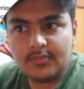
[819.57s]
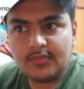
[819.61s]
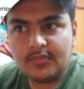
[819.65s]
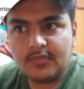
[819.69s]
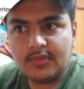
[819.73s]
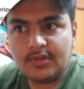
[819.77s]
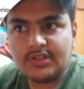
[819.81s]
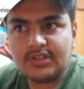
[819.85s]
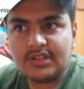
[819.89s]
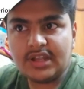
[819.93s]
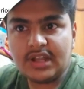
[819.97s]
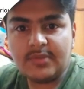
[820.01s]

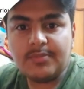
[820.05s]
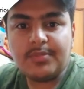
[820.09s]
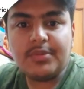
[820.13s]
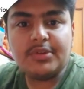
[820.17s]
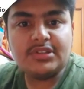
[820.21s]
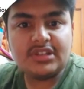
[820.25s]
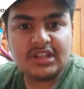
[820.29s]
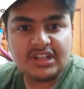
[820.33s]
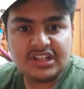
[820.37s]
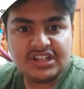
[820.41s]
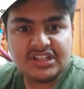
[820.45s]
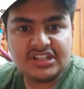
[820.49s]
which help
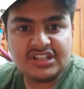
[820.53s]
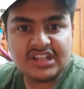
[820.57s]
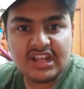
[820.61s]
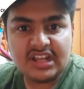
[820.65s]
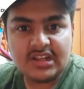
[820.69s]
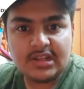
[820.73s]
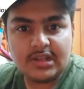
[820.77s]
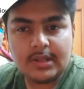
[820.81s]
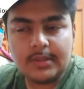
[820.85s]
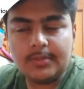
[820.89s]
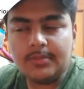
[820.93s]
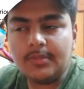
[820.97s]
us
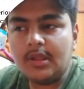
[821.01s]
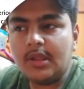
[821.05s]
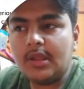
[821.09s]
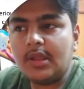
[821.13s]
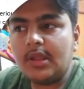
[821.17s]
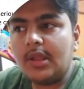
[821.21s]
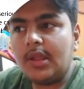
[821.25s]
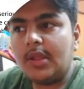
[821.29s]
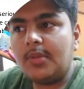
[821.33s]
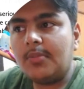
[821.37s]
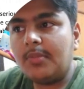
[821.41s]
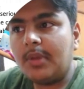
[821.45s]
understand them
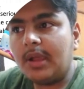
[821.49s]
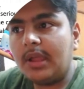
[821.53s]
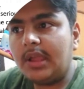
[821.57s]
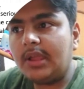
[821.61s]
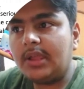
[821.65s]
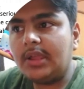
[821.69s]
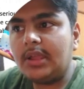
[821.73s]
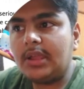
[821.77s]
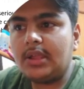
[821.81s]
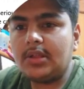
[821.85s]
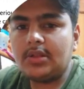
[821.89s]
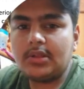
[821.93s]

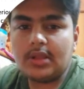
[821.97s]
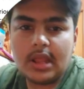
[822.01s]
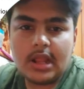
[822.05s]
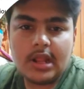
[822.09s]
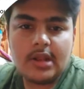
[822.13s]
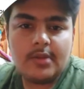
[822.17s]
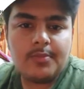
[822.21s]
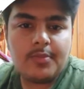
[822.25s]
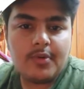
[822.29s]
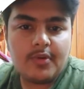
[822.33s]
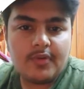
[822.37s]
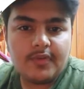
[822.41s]
by the
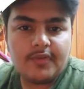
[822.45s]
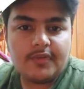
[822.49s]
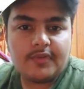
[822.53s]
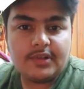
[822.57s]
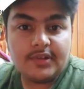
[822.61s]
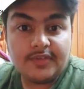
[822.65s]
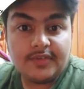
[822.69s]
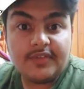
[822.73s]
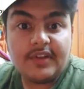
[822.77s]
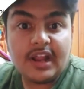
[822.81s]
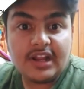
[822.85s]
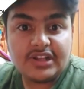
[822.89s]
help
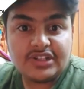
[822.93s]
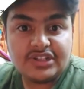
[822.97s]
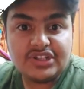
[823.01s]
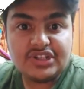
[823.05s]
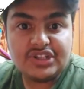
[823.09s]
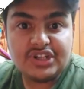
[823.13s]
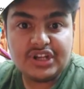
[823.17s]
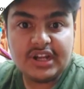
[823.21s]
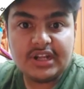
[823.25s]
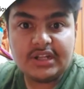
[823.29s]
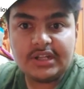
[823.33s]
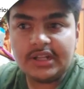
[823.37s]
of
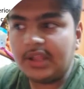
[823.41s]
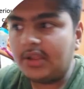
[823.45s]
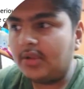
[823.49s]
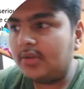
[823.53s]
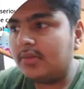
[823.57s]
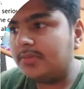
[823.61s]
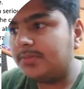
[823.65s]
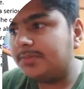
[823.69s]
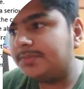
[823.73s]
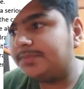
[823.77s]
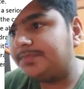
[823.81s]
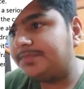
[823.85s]
diffraction
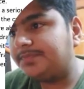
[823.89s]
grating.